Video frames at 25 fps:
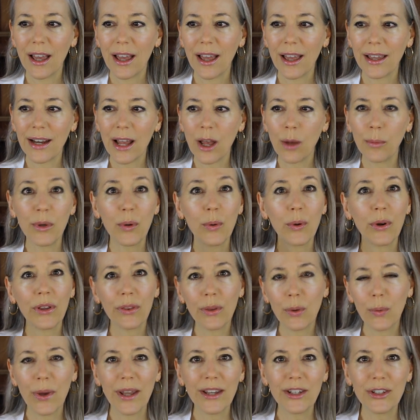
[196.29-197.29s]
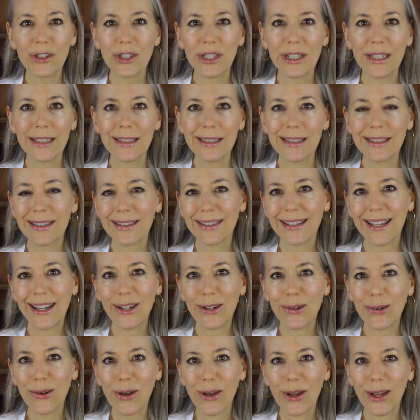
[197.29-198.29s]
and I'll be wearing the white jeans
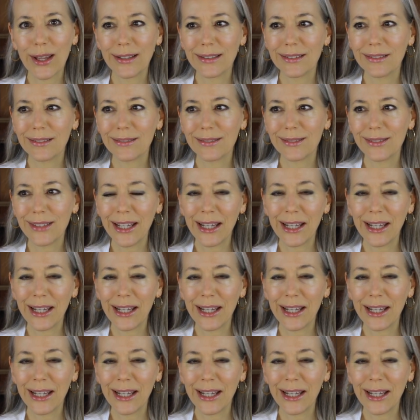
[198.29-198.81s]
later on